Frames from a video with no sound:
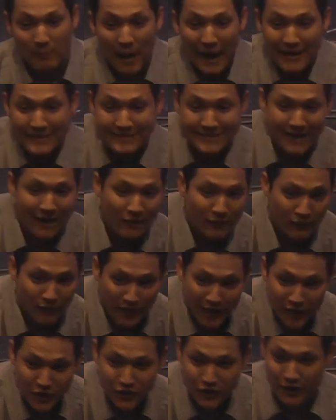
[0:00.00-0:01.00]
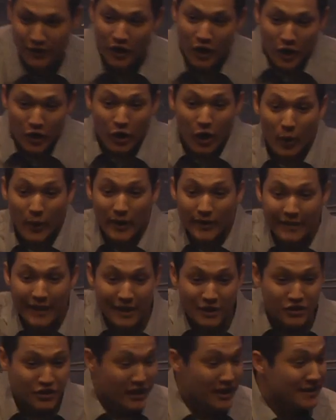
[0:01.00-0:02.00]
my salvation knowing
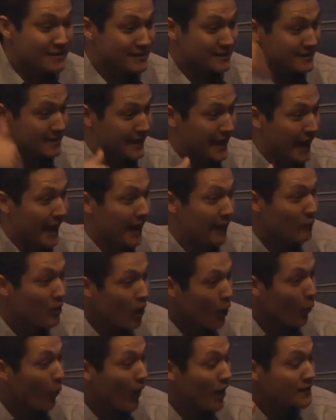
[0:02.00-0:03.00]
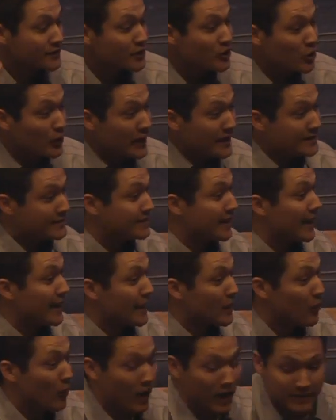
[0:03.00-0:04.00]
that Jesus came, was who he said
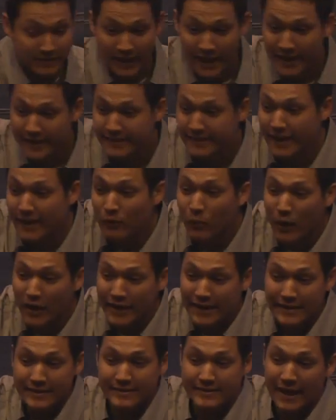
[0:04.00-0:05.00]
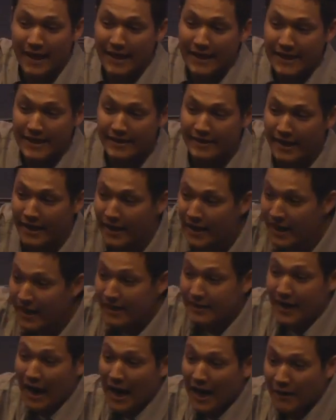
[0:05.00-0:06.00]
he was, did what he said he did,
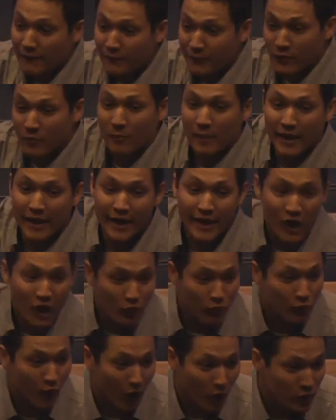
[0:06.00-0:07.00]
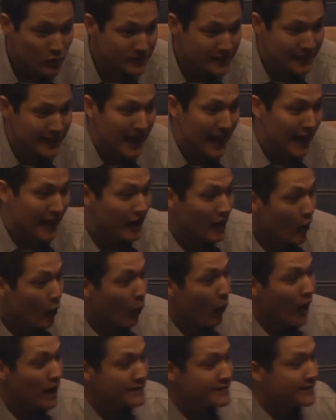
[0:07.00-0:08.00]
died for me, rose again,
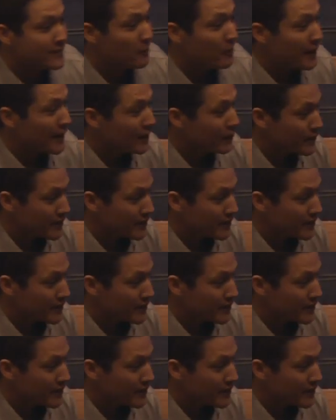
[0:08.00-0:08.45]
wants to be in